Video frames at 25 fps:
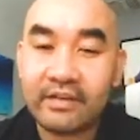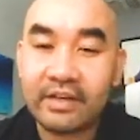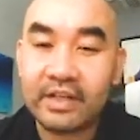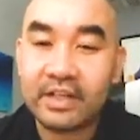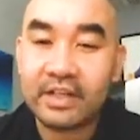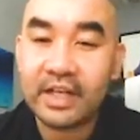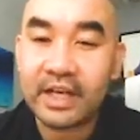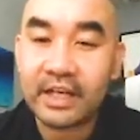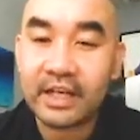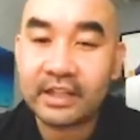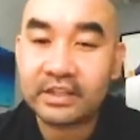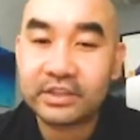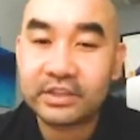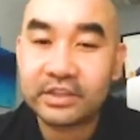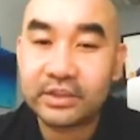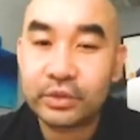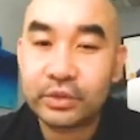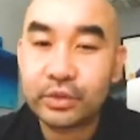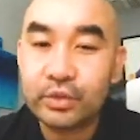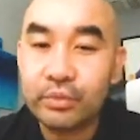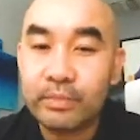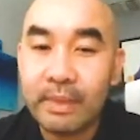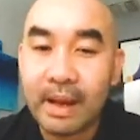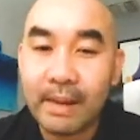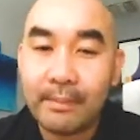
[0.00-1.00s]
has two
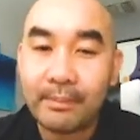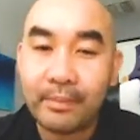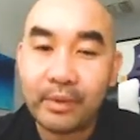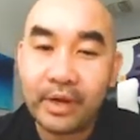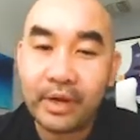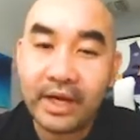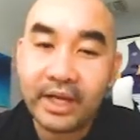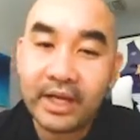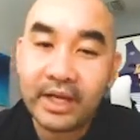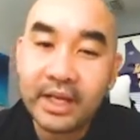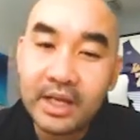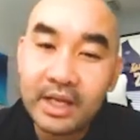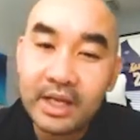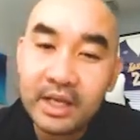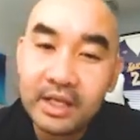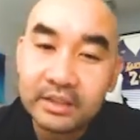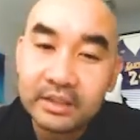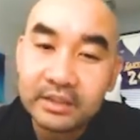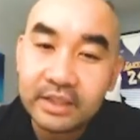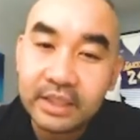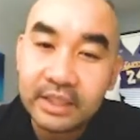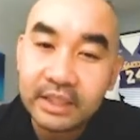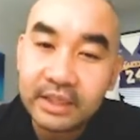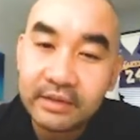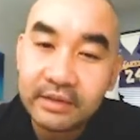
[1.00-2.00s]
membranes.
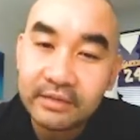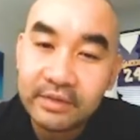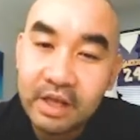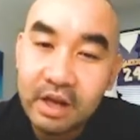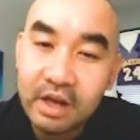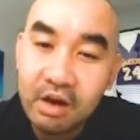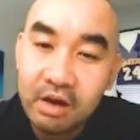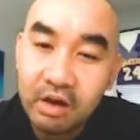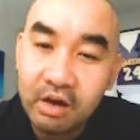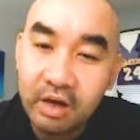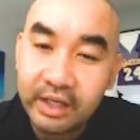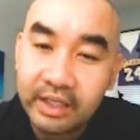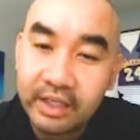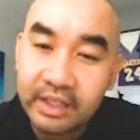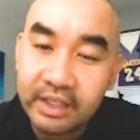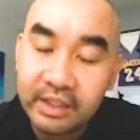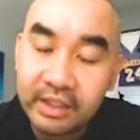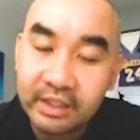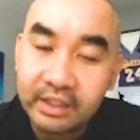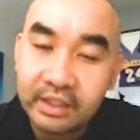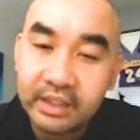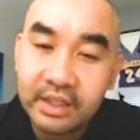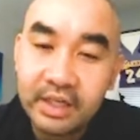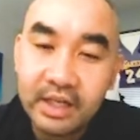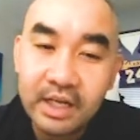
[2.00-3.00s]
Think of the heart
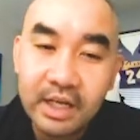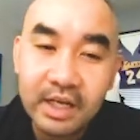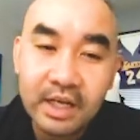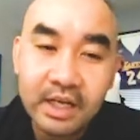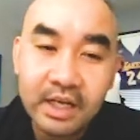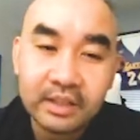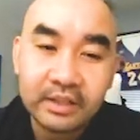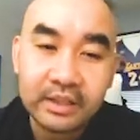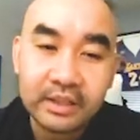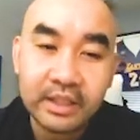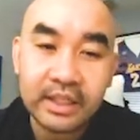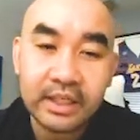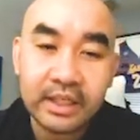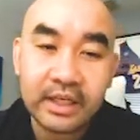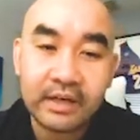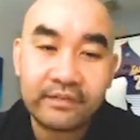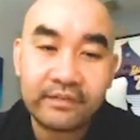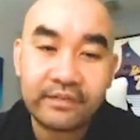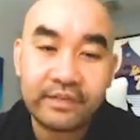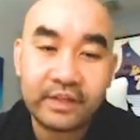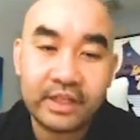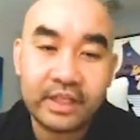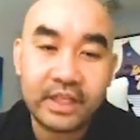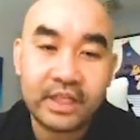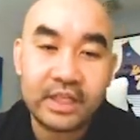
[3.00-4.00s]
here. Think of
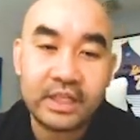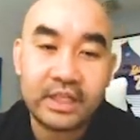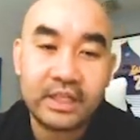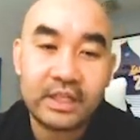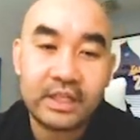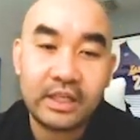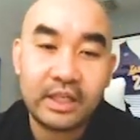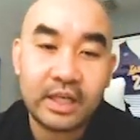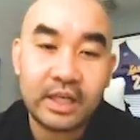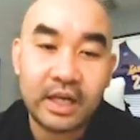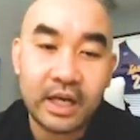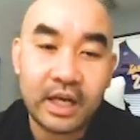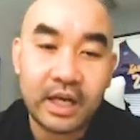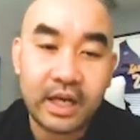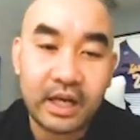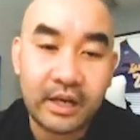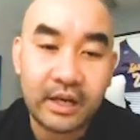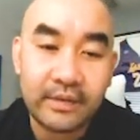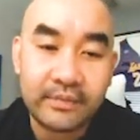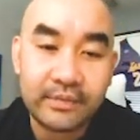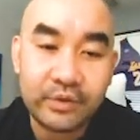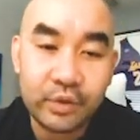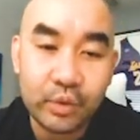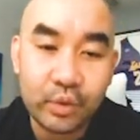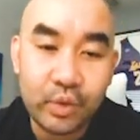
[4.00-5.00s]
the,
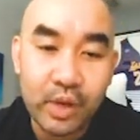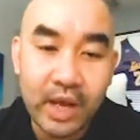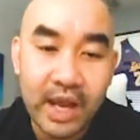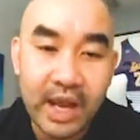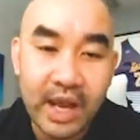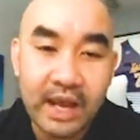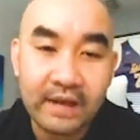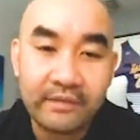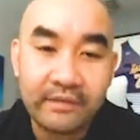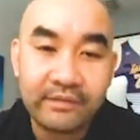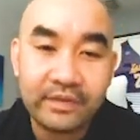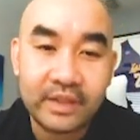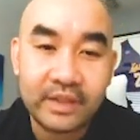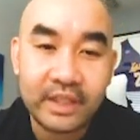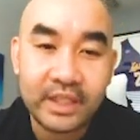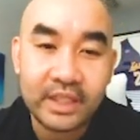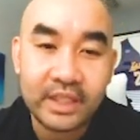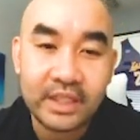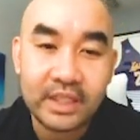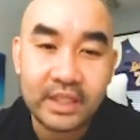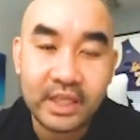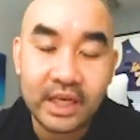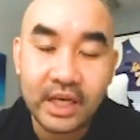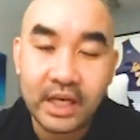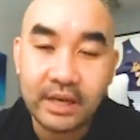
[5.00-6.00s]
you have
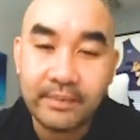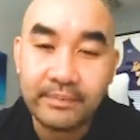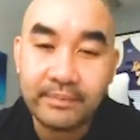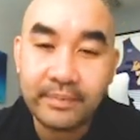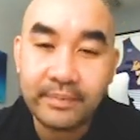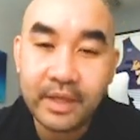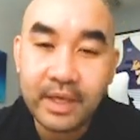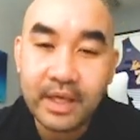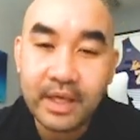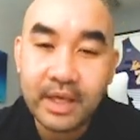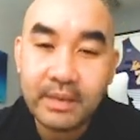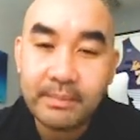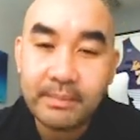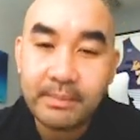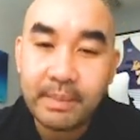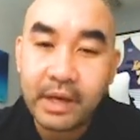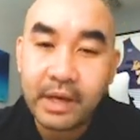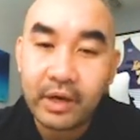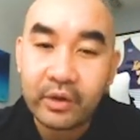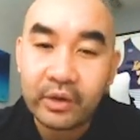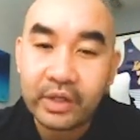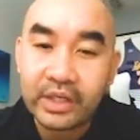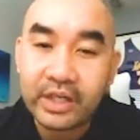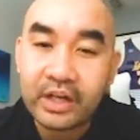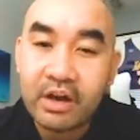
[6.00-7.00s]
the
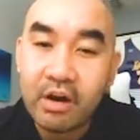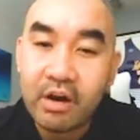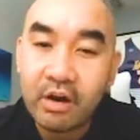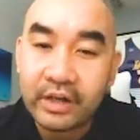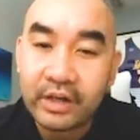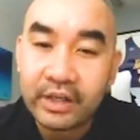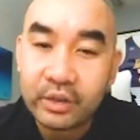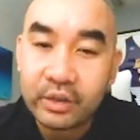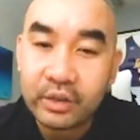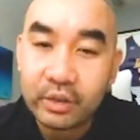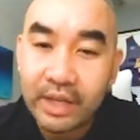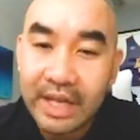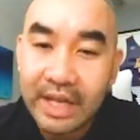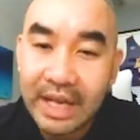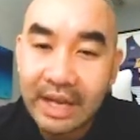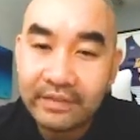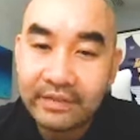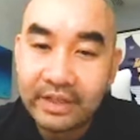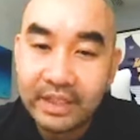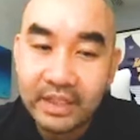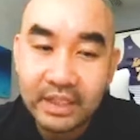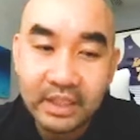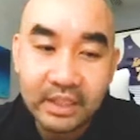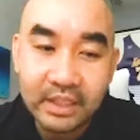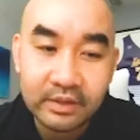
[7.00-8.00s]
pericardial
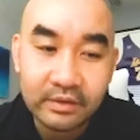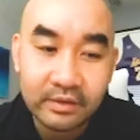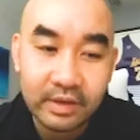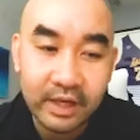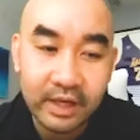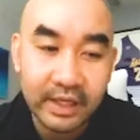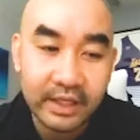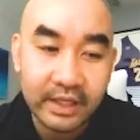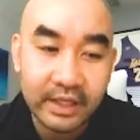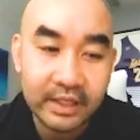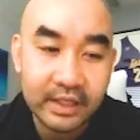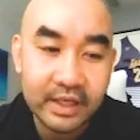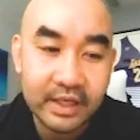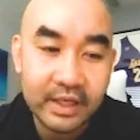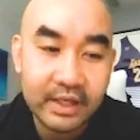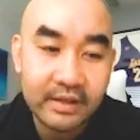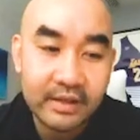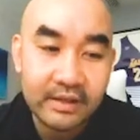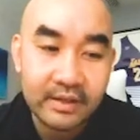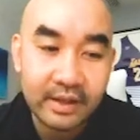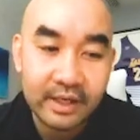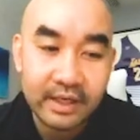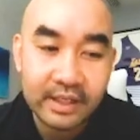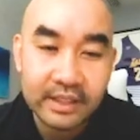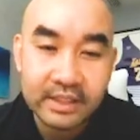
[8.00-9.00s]
cavity, right?
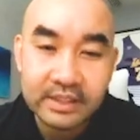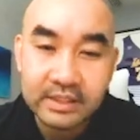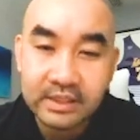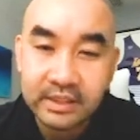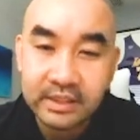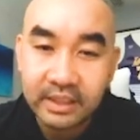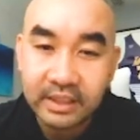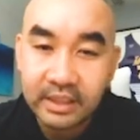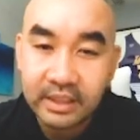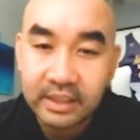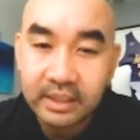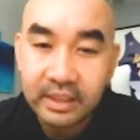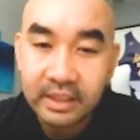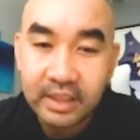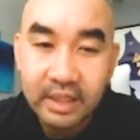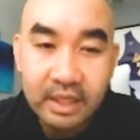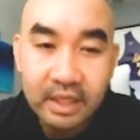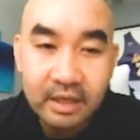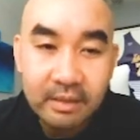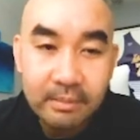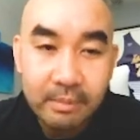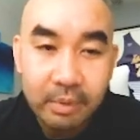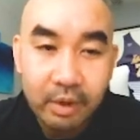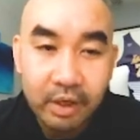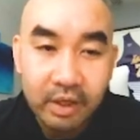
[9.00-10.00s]
That is the
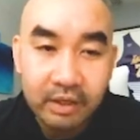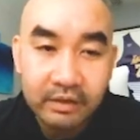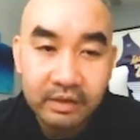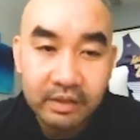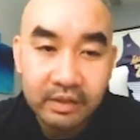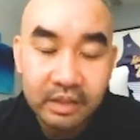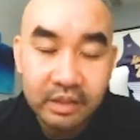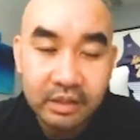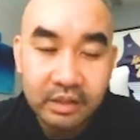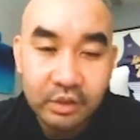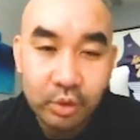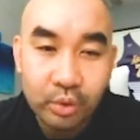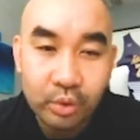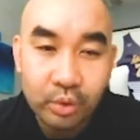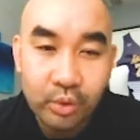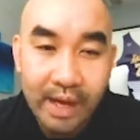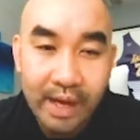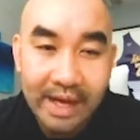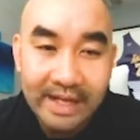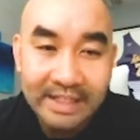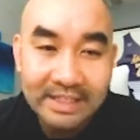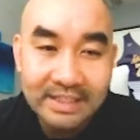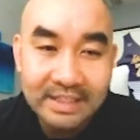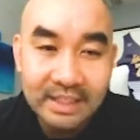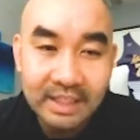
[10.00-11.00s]
part of the
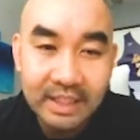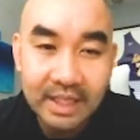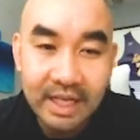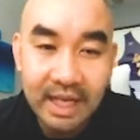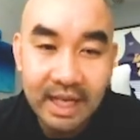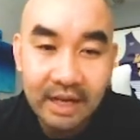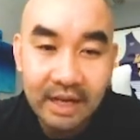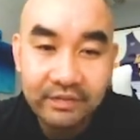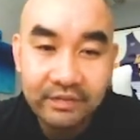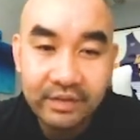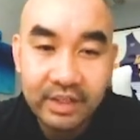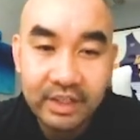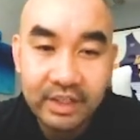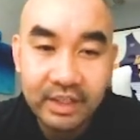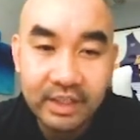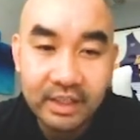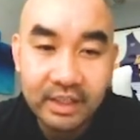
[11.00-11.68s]
thoracic cavity.